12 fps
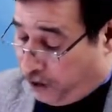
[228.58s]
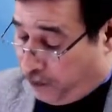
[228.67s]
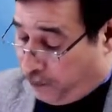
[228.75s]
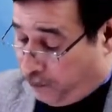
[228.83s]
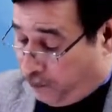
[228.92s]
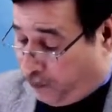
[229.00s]

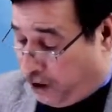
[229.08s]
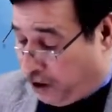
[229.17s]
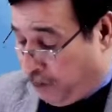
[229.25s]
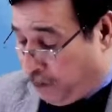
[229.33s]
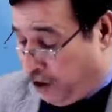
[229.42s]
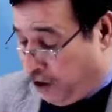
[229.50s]

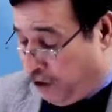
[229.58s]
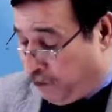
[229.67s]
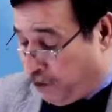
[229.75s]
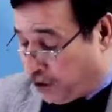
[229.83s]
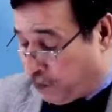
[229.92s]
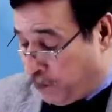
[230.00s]
multiple
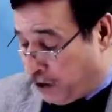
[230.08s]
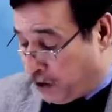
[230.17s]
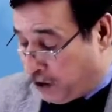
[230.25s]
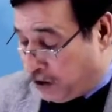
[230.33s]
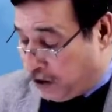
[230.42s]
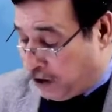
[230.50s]

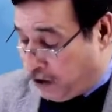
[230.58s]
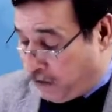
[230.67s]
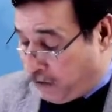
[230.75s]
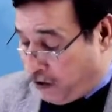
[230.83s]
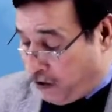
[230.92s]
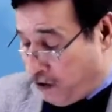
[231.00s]
investments.
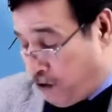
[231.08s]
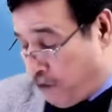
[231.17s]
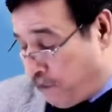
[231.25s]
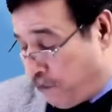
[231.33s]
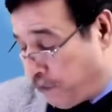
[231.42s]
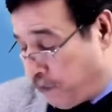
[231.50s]

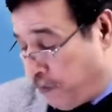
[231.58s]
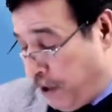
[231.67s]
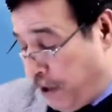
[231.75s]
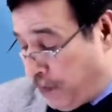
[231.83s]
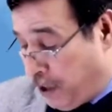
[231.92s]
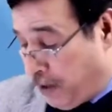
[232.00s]
What we
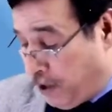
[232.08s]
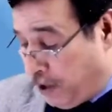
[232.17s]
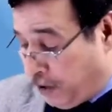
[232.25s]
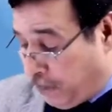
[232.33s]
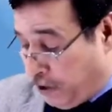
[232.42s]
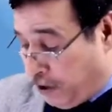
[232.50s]
mean by
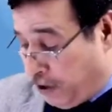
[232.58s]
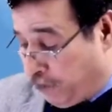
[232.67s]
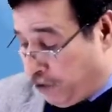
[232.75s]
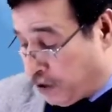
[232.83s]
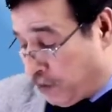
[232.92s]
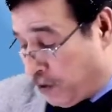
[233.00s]
multiple
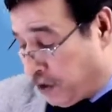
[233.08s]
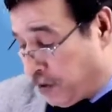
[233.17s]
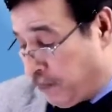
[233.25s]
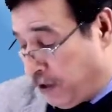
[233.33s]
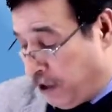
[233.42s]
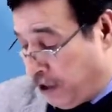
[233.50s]
investments?
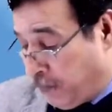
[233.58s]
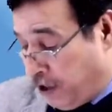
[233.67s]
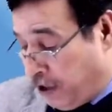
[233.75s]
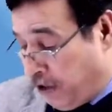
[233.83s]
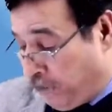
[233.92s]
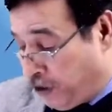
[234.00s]
Multiple
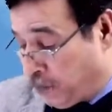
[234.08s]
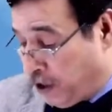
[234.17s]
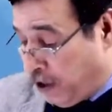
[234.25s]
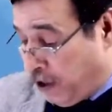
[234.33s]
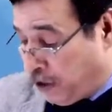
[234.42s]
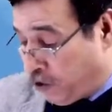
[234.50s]

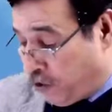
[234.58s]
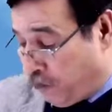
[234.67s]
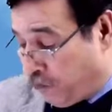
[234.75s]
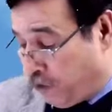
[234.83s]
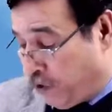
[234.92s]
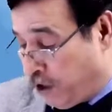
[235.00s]
investment, later on
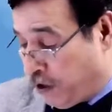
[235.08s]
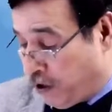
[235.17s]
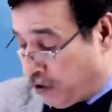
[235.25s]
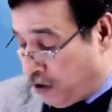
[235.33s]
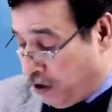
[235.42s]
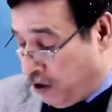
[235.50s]
we will
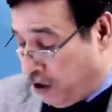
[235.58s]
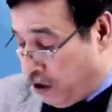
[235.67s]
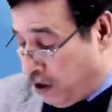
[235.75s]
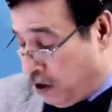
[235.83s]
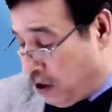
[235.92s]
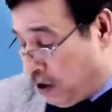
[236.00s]

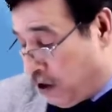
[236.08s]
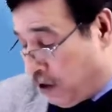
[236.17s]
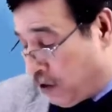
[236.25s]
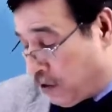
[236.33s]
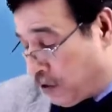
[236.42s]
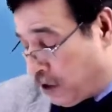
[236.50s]

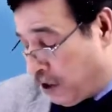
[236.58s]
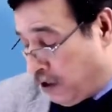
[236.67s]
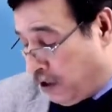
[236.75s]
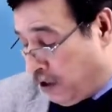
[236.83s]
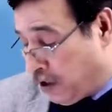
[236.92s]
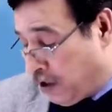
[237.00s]

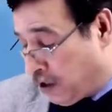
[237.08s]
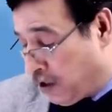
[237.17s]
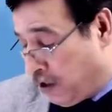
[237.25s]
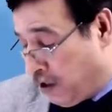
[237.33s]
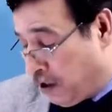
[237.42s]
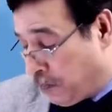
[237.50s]
see that
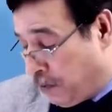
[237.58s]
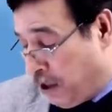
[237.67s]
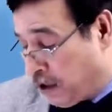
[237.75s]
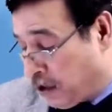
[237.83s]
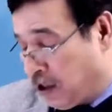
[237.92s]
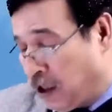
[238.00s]
it
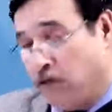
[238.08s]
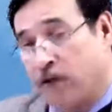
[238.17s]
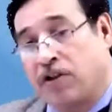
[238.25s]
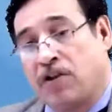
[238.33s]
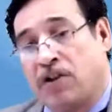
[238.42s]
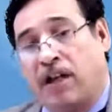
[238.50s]
means the
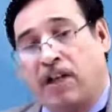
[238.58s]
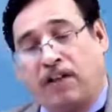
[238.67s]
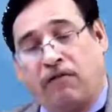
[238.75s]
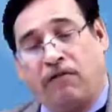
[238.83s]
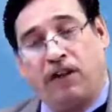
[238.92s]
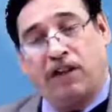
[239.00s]
investor has
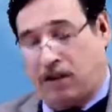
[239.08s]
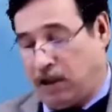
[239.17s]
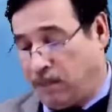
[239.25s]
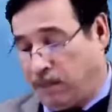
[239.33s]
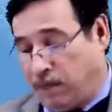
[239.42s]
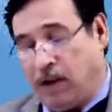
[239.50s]
invested
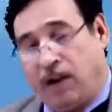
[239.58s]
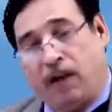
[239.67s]
in